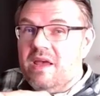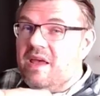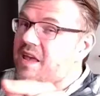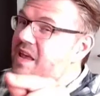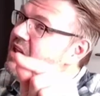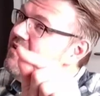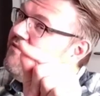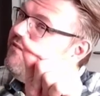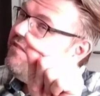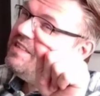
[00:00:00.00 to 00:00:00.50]

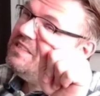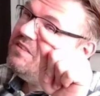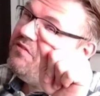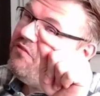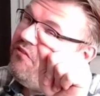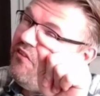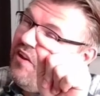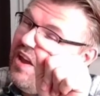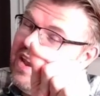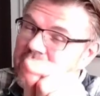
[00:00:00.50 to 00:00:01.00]
If it's
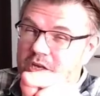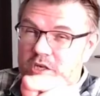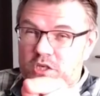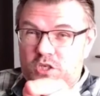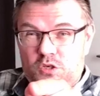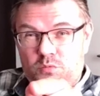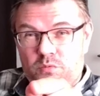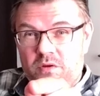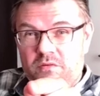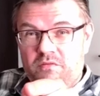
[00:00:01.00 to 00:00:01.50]

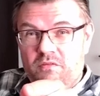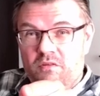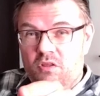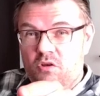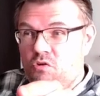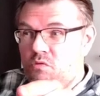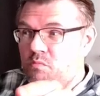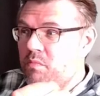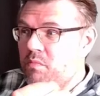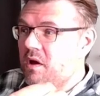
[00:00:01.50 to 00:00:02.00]
finished with
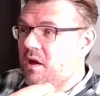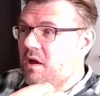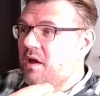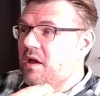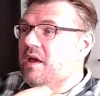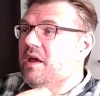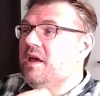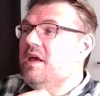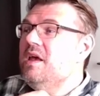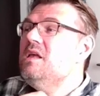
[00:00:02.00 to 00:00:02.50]
loop,
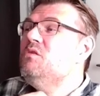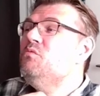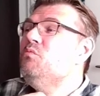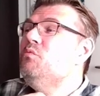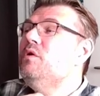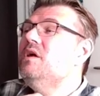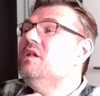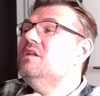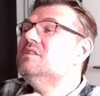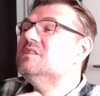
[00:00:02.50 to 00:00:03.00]
it
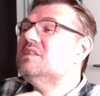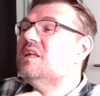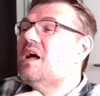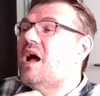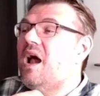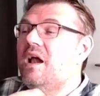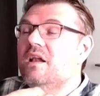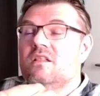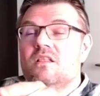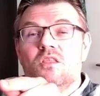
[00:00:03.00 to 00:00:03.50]
will
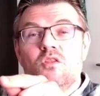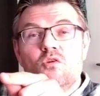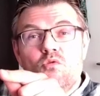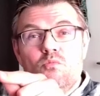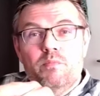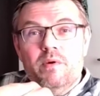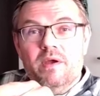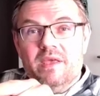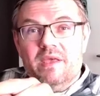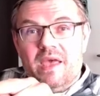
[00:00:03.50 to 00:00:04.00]
start
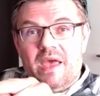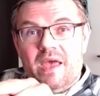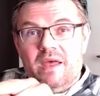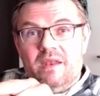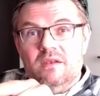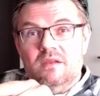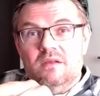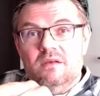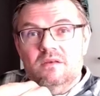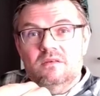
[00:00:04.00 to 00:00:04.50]
loop again.